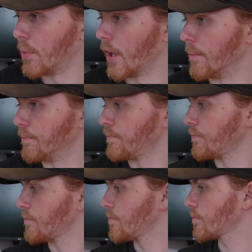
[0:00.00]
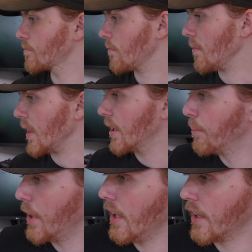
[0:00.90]
But
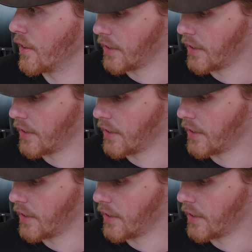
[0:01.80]
yeah, other than